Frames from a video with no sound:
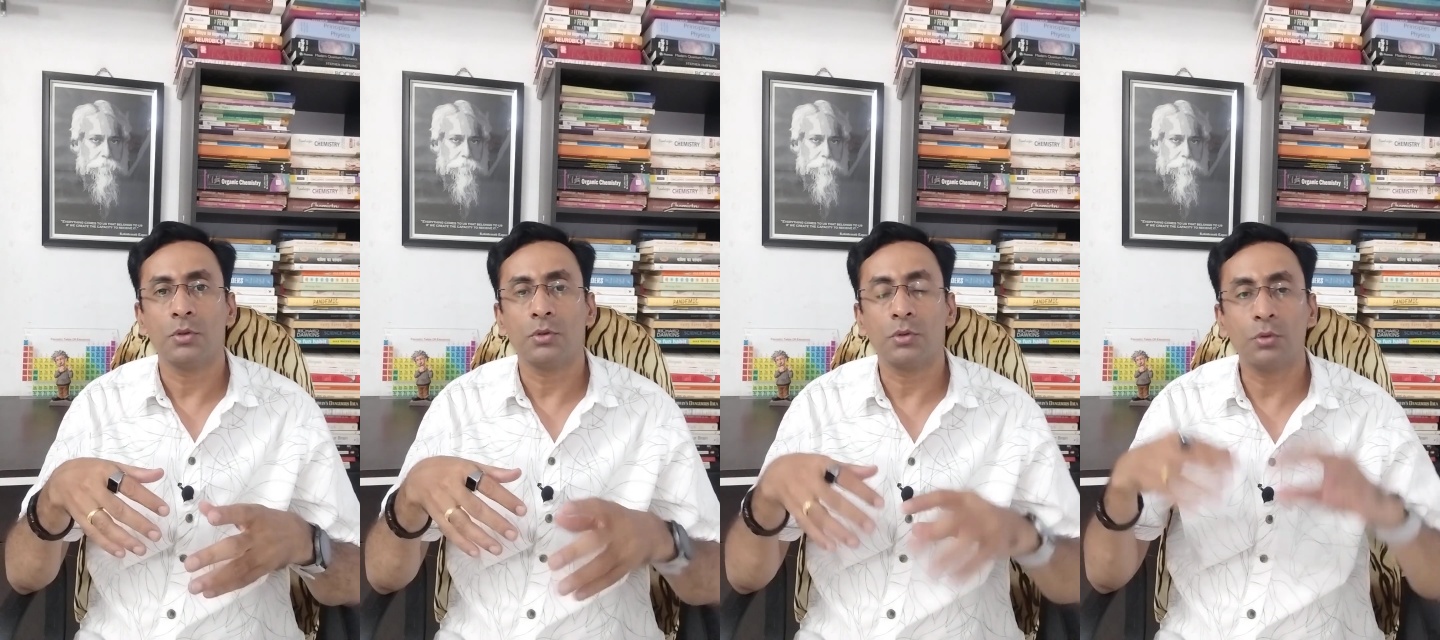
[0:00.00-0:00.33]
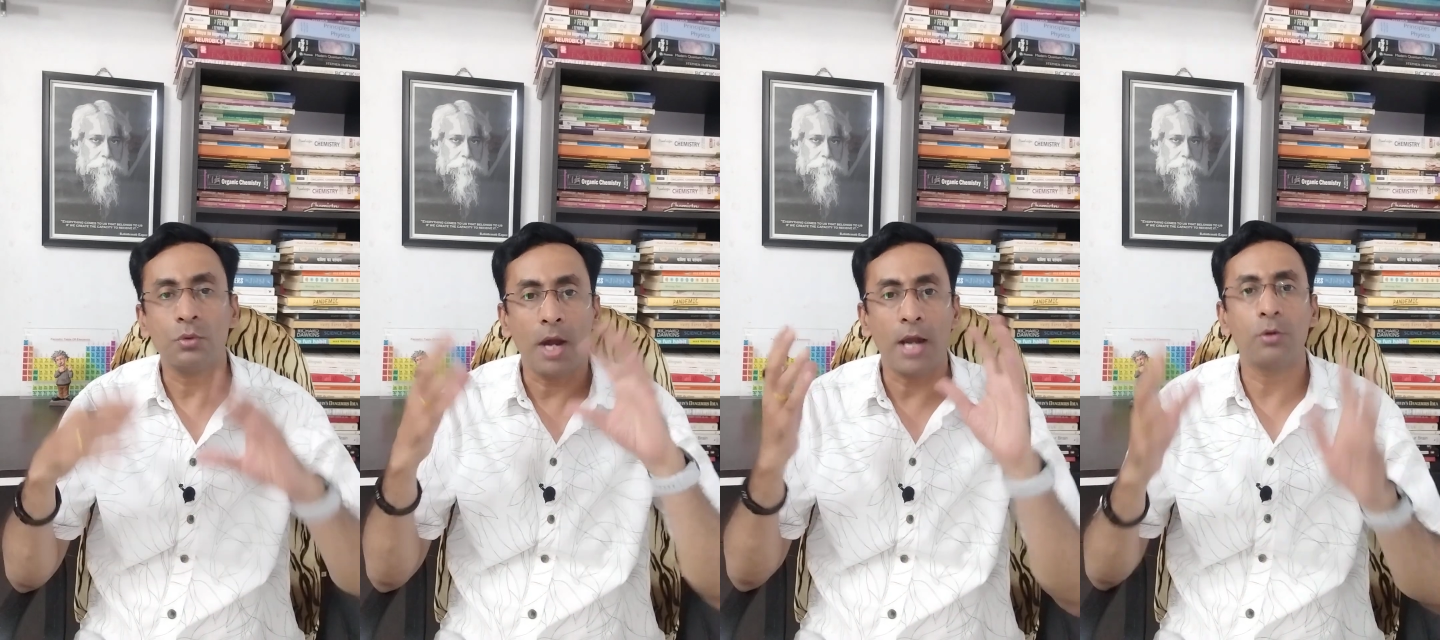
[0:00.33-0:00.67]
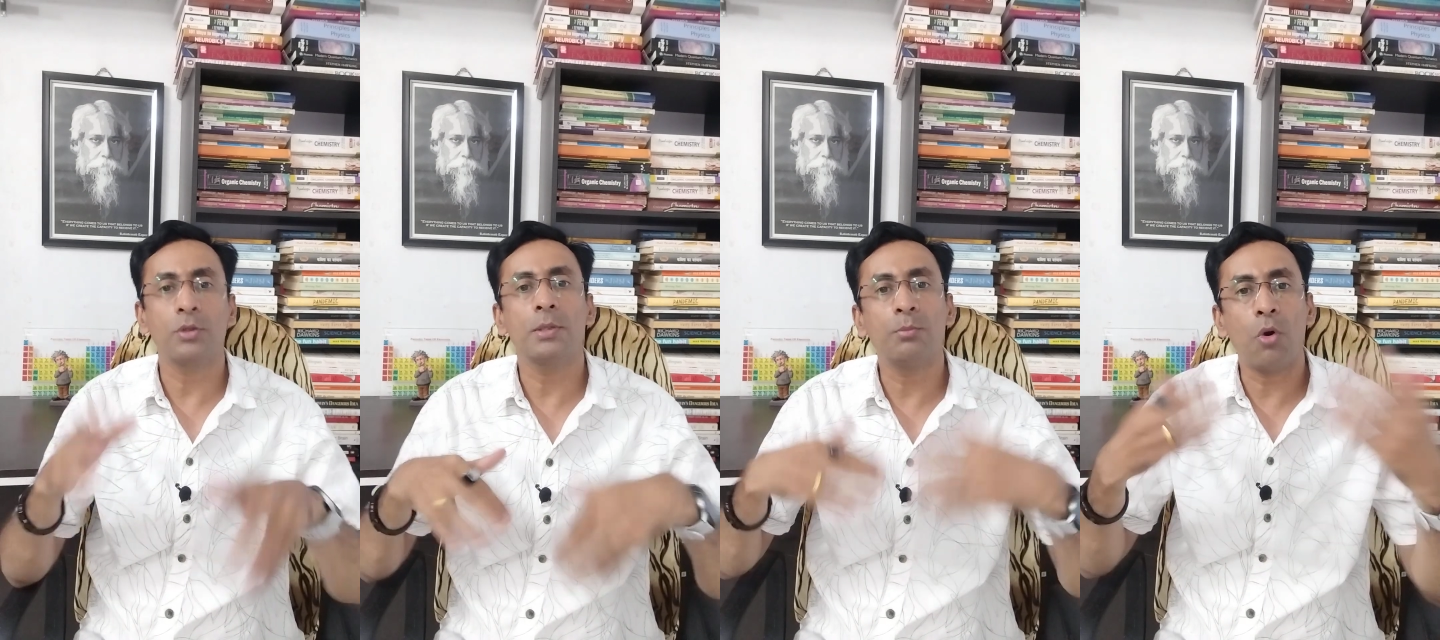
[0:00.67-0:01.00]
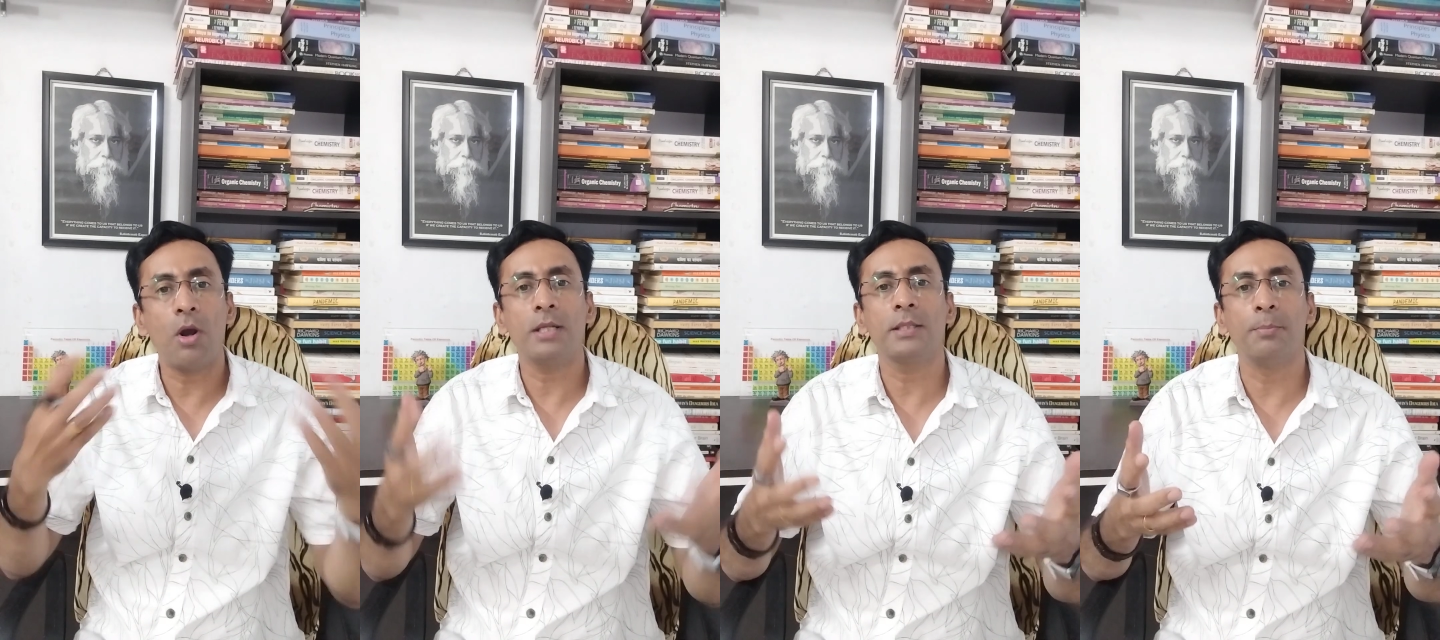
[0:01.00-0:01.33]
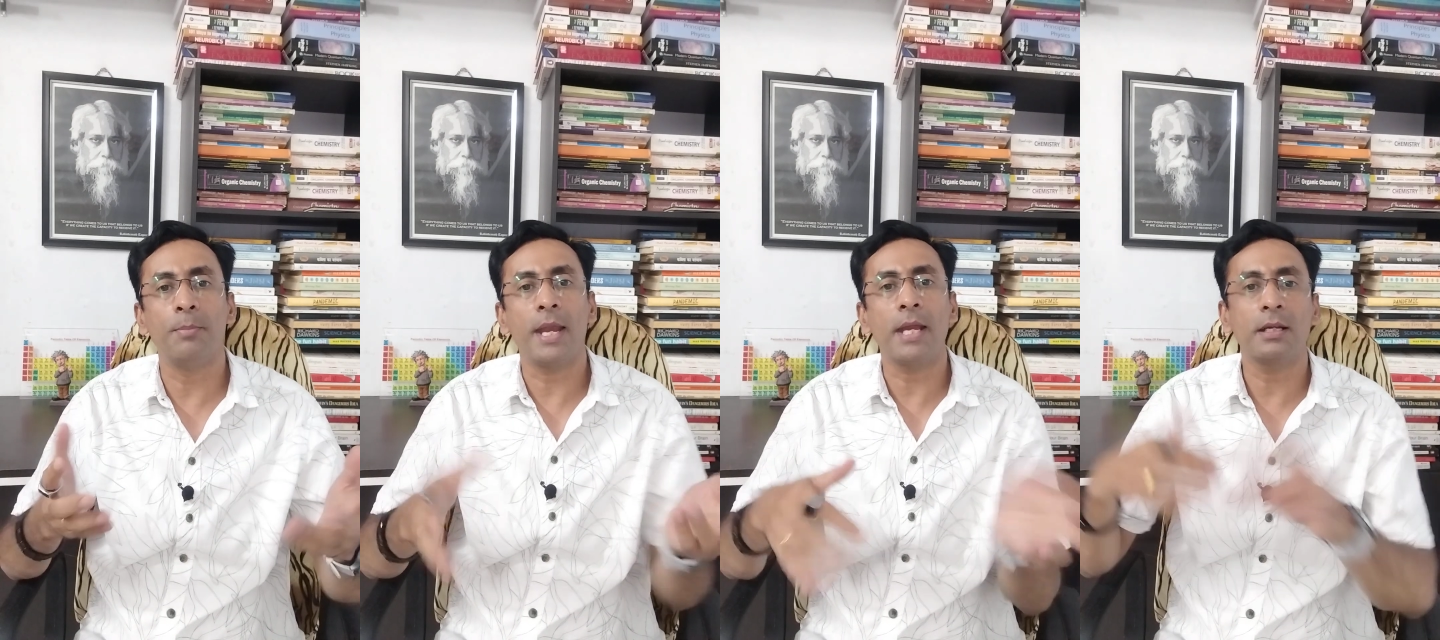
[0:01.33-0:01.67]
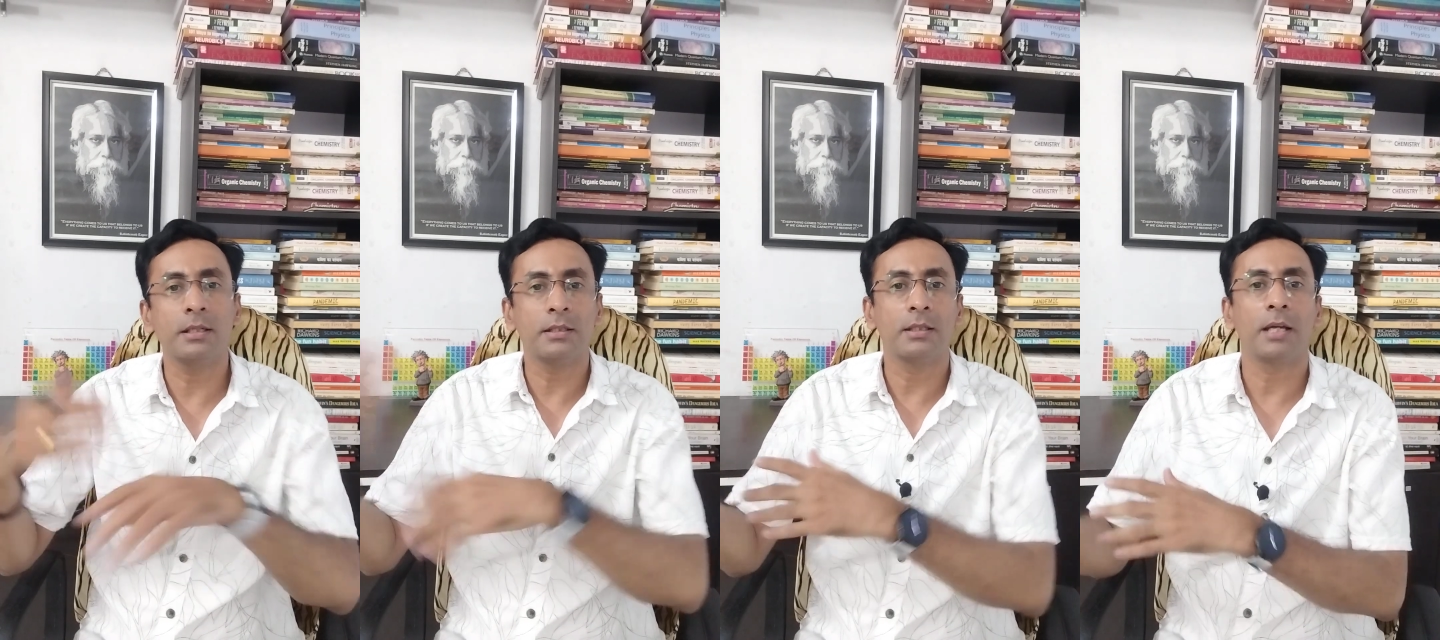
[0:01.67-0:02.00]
So hydrogen bonds break